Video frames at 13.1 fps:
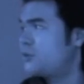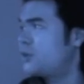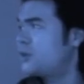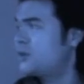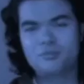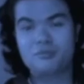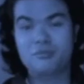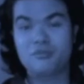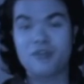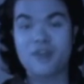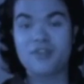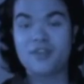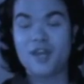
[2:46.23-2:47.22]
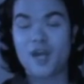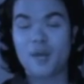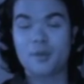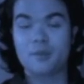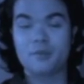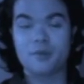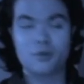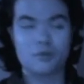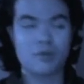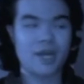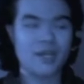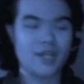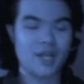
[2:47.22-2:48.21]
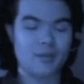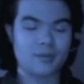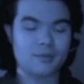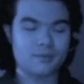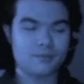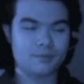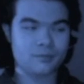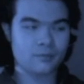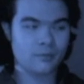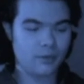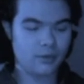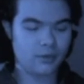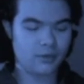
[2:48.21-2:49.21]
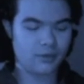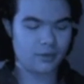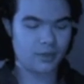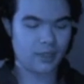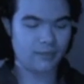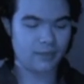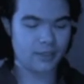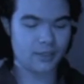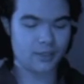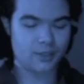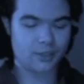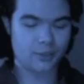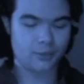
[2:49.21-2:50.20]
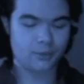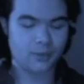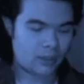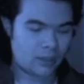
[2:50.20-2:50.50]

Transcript: Well, rent the album or buy the album. You'll have it listened to.